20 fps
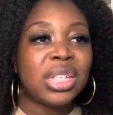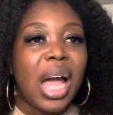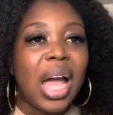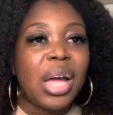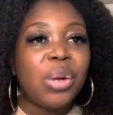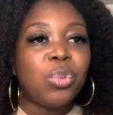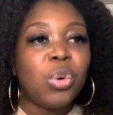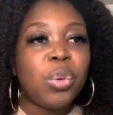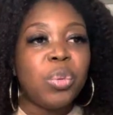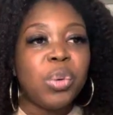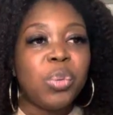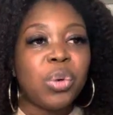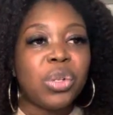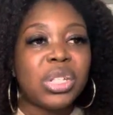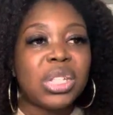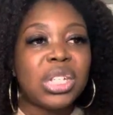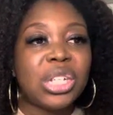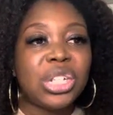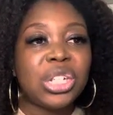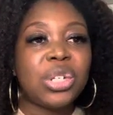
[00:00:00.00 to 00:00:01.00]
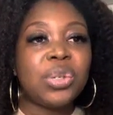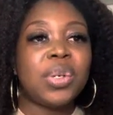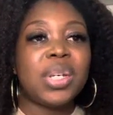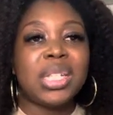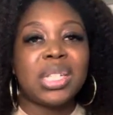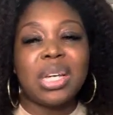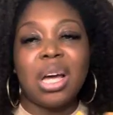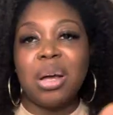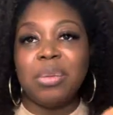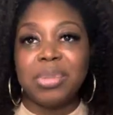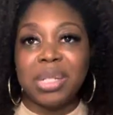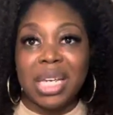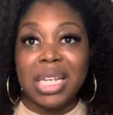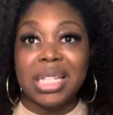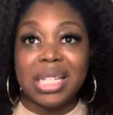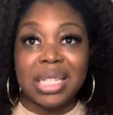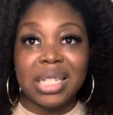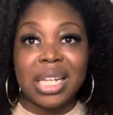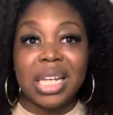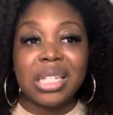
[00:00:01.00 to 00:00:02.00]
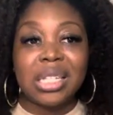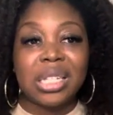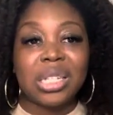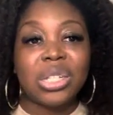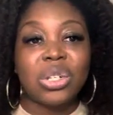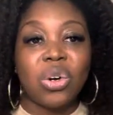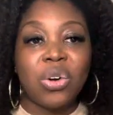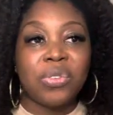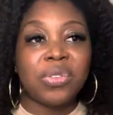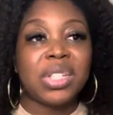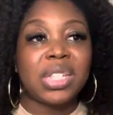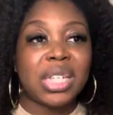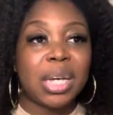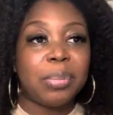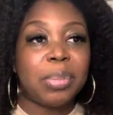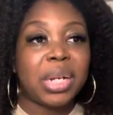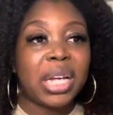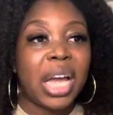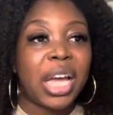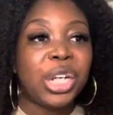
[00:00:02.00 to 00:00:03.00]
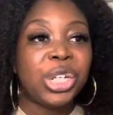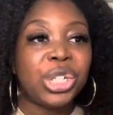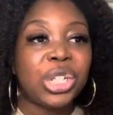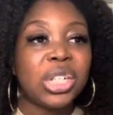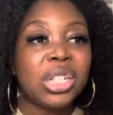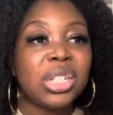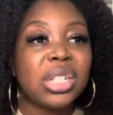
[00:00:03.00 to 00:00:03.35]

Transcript: and what we want to do is update the status of this application.